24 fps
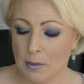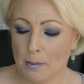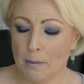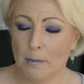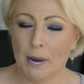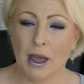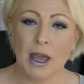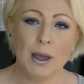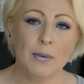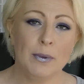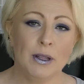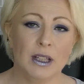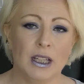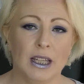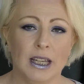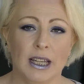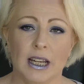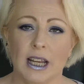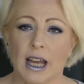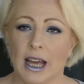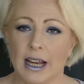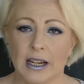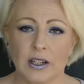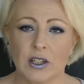
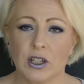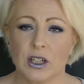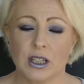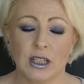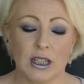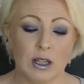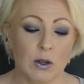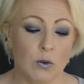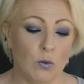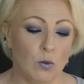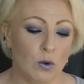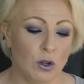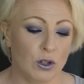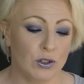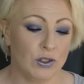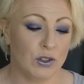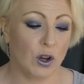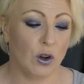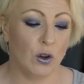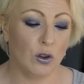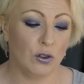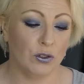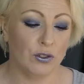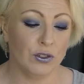Maybelline actually was
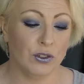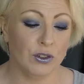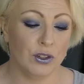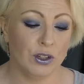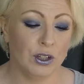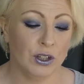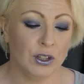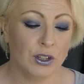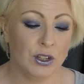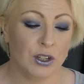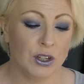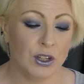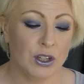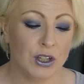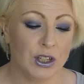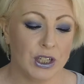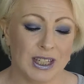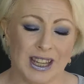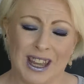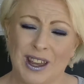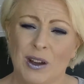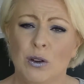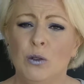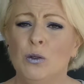on
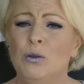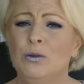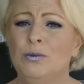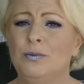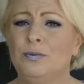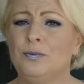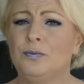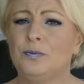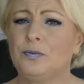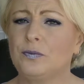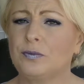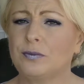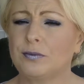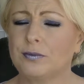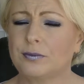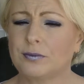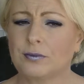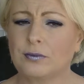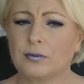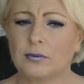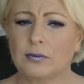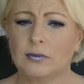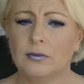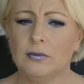sale.
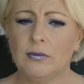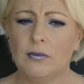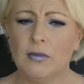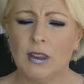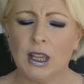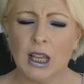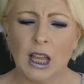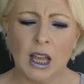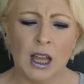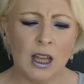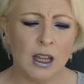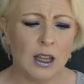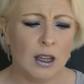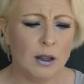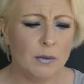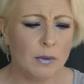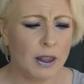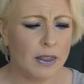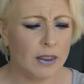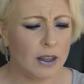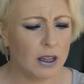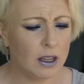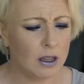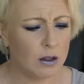I
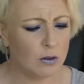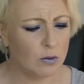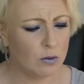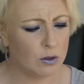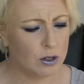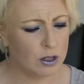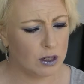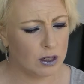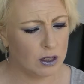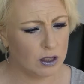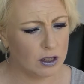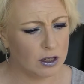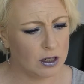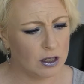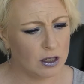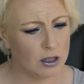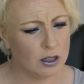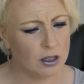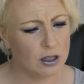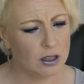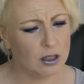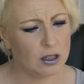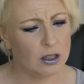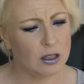think it
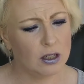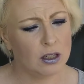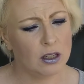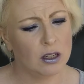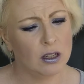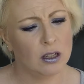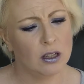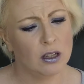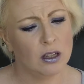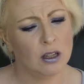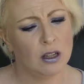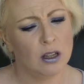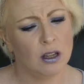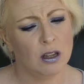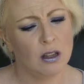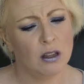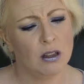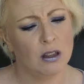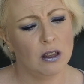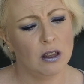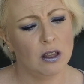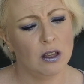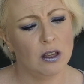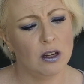was
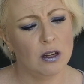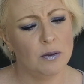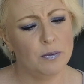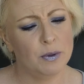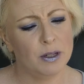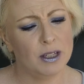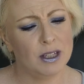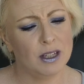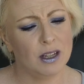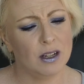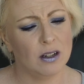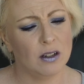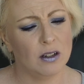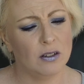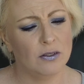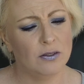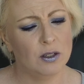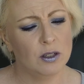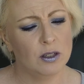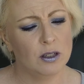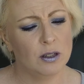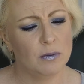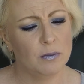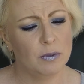30% off
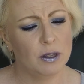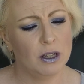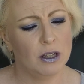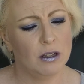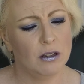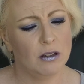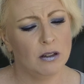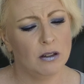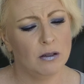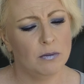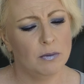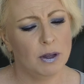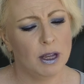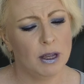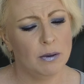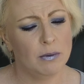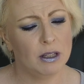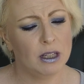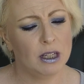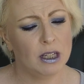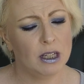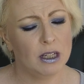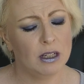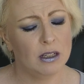or something on
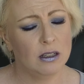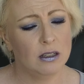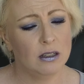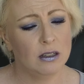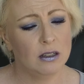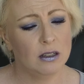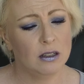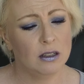Maybelline.